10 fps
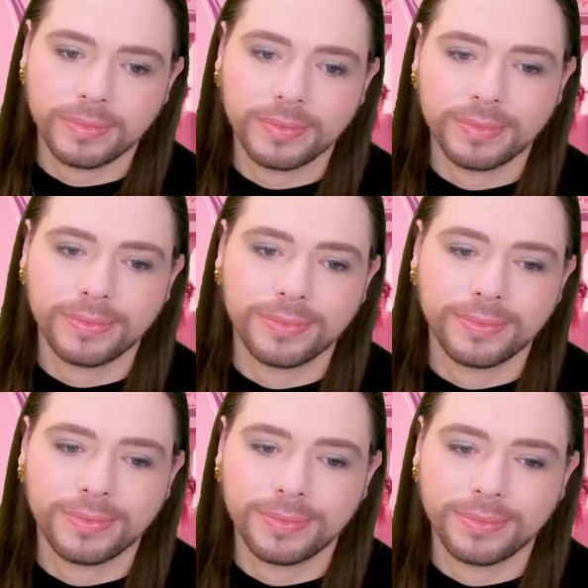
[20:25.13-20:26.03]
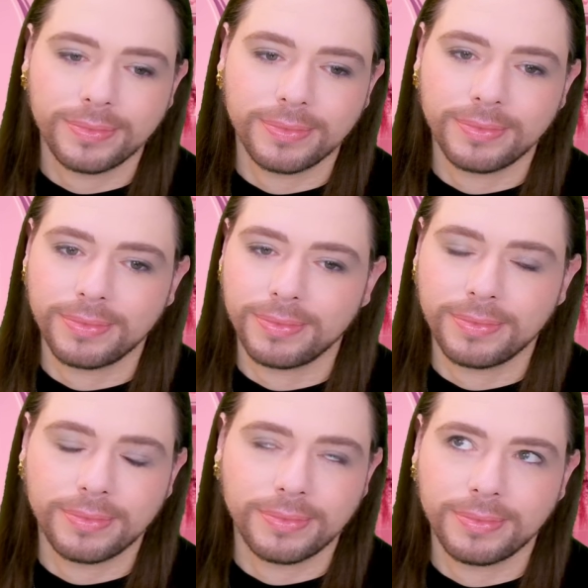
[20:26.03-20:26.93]

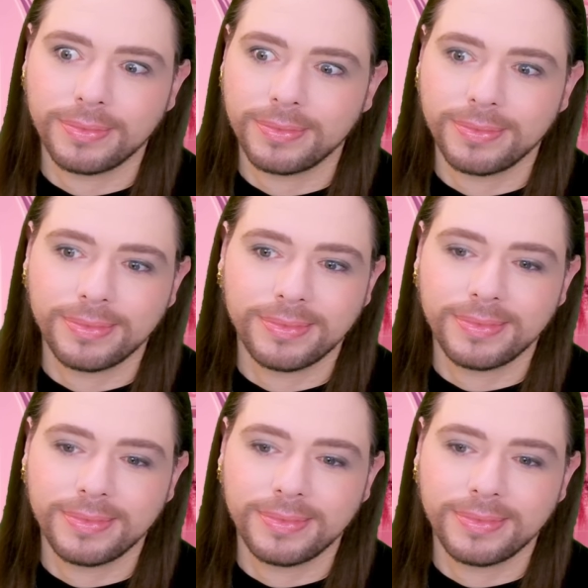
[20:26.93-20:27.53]
(no one is talking)